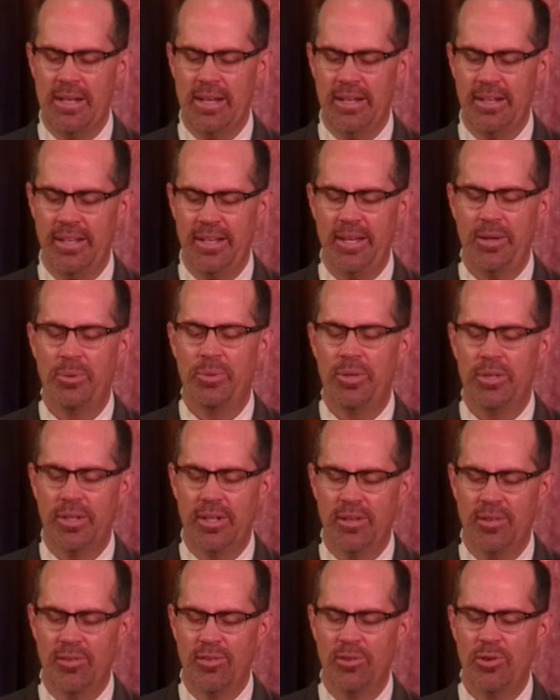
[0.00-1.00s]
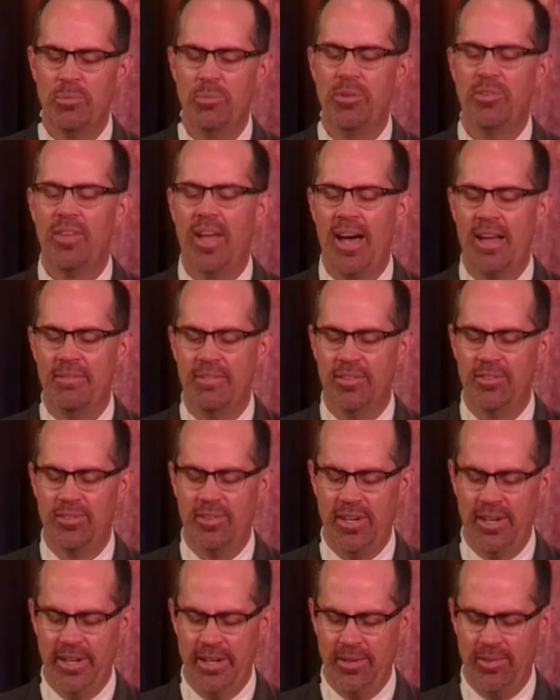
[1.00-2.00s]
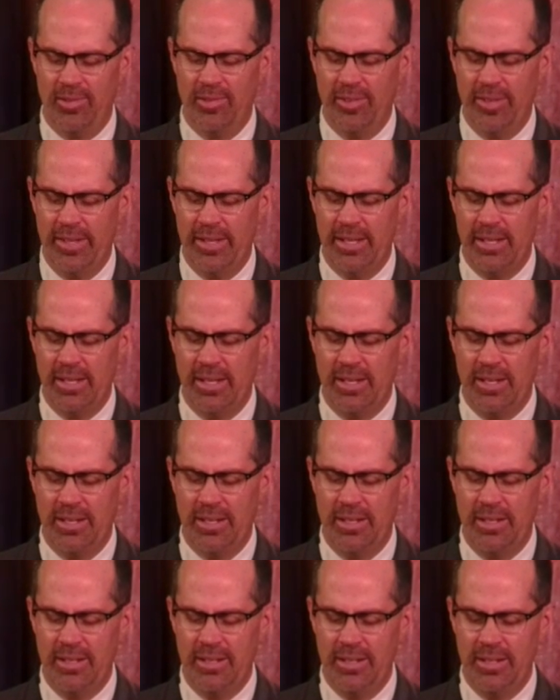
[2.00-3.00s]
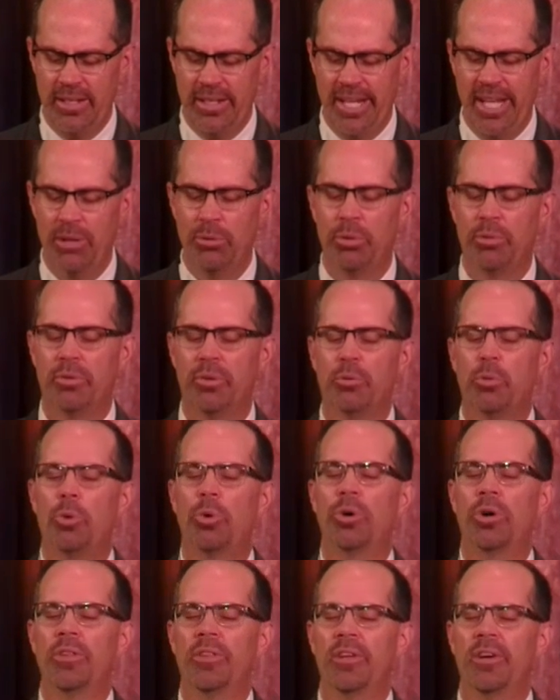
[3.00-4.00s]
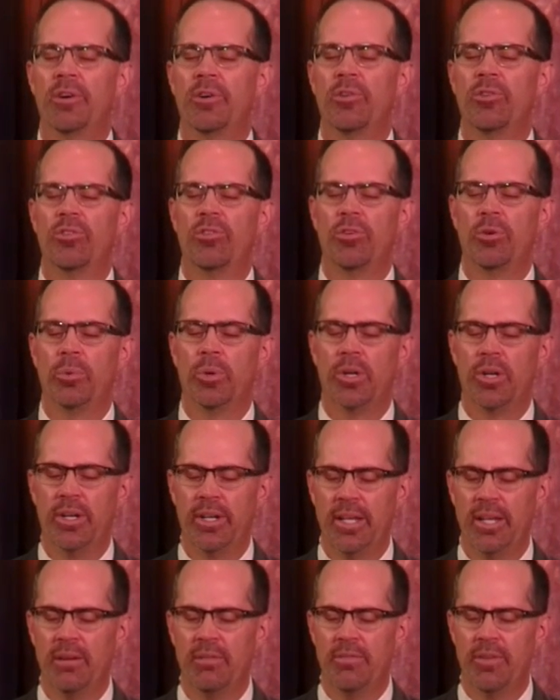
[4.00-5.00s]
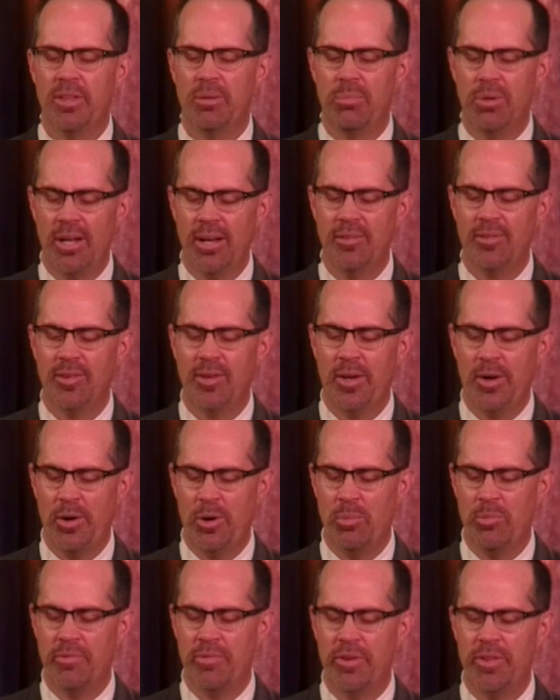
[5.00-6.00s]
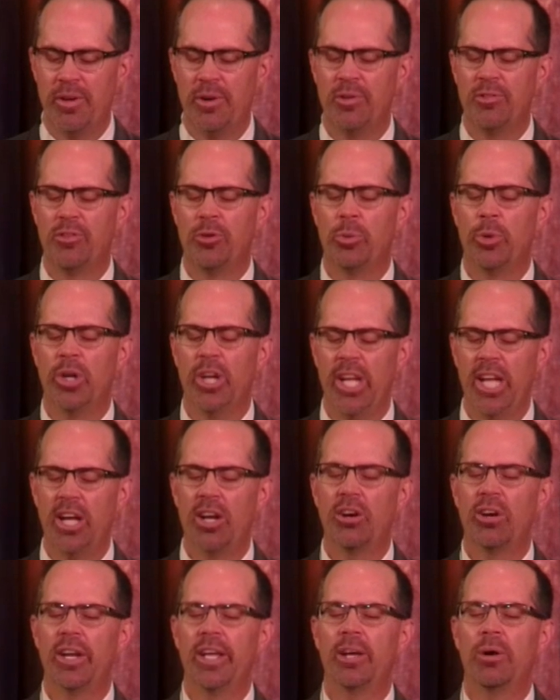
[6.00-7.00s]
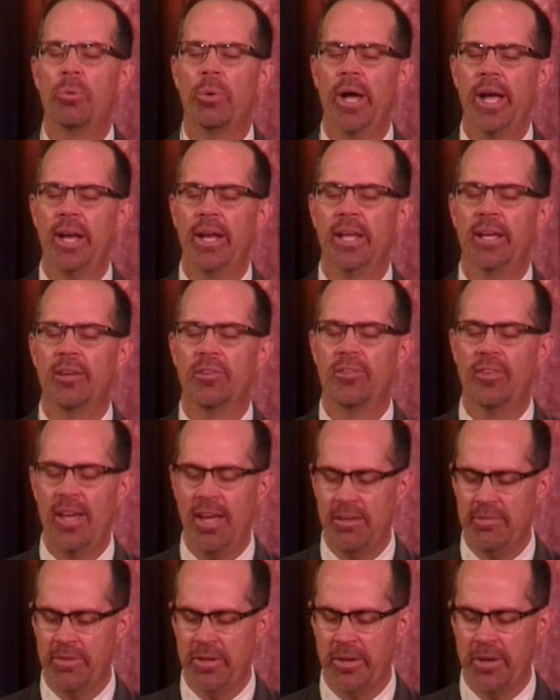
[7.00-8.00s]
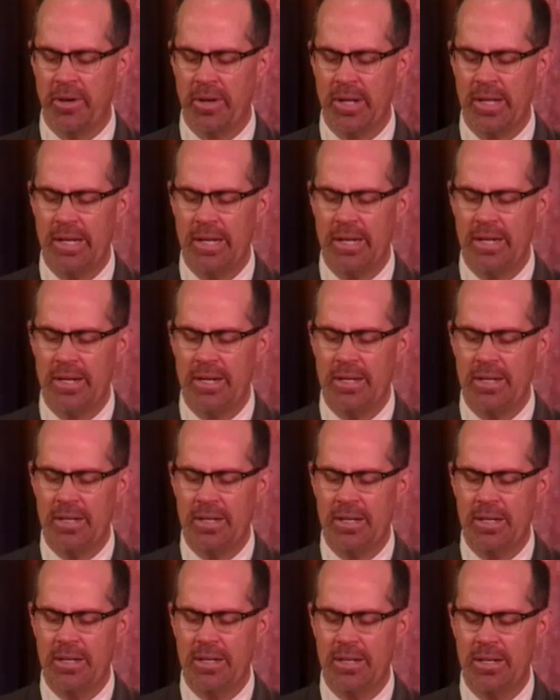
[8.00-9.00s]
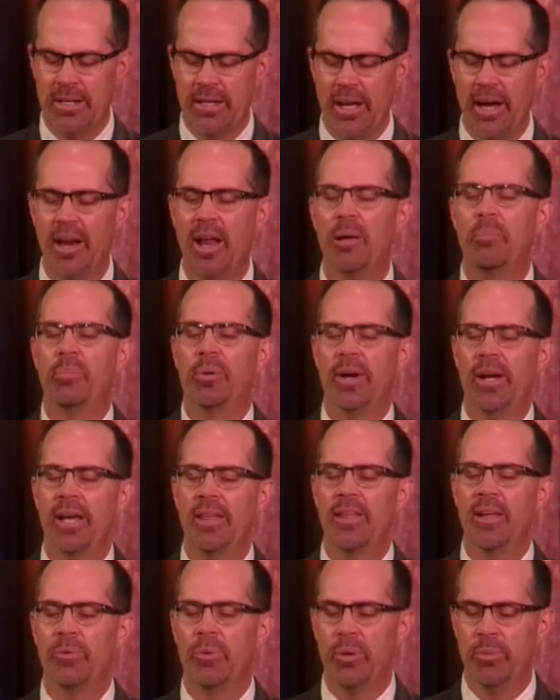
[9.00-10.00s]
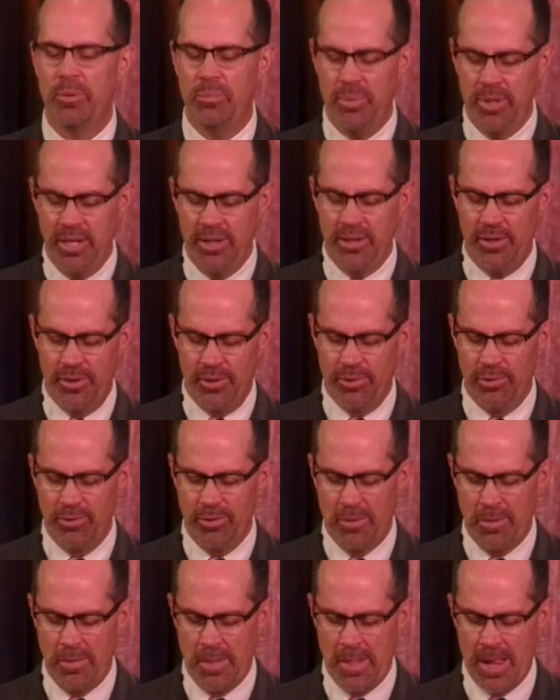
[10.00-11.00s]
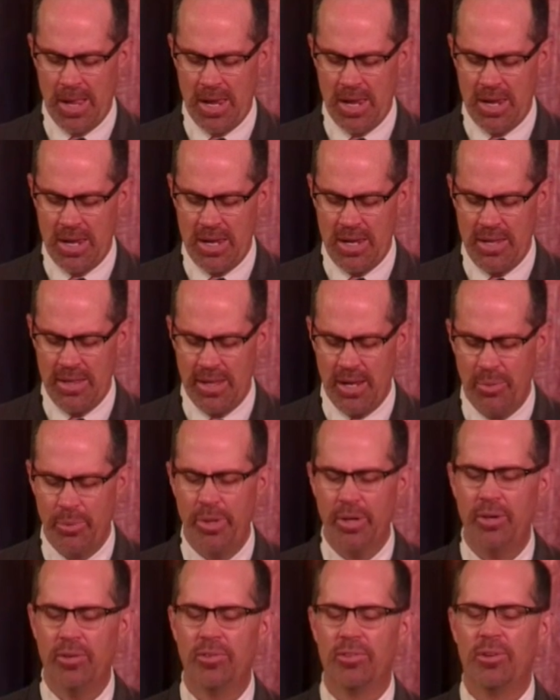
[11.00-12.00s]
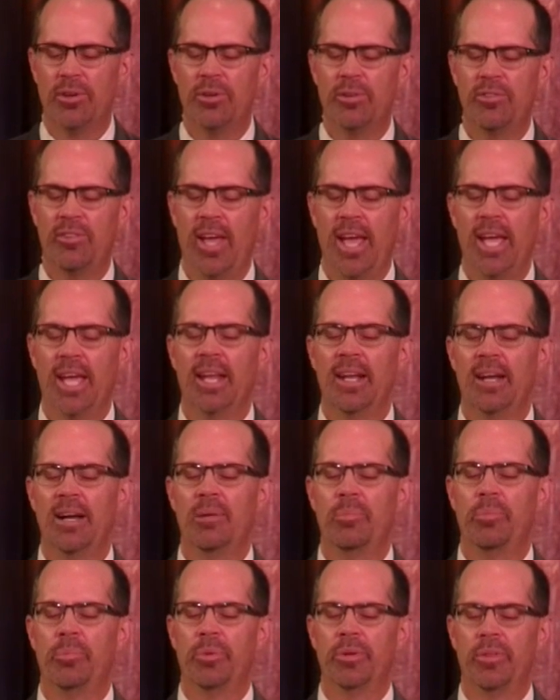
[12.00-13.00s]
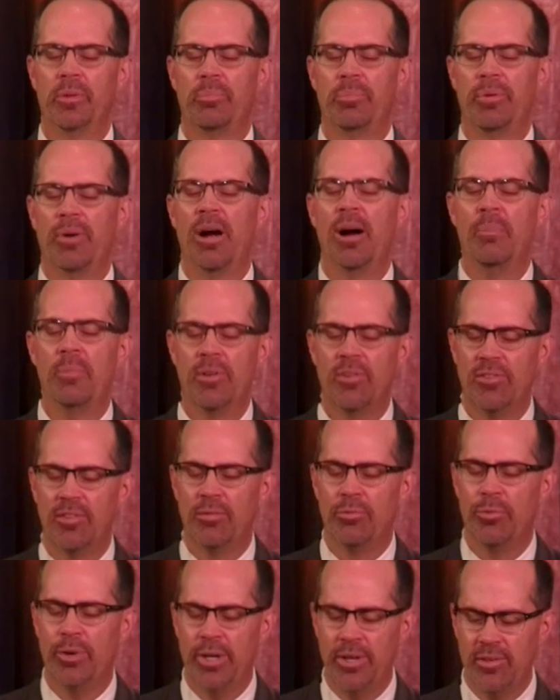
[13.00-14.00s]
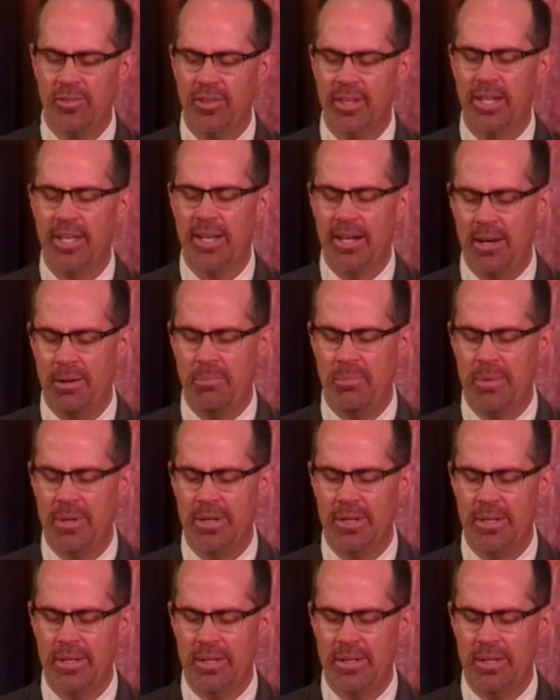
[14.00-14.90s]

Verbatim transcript: And He will consume His adversaries. And He will reward those who are looking for the blessed hope, for those who are eagerly awaiting a Savior. God, I pray that we would be those, that we are so taken up with the promise of what is to come.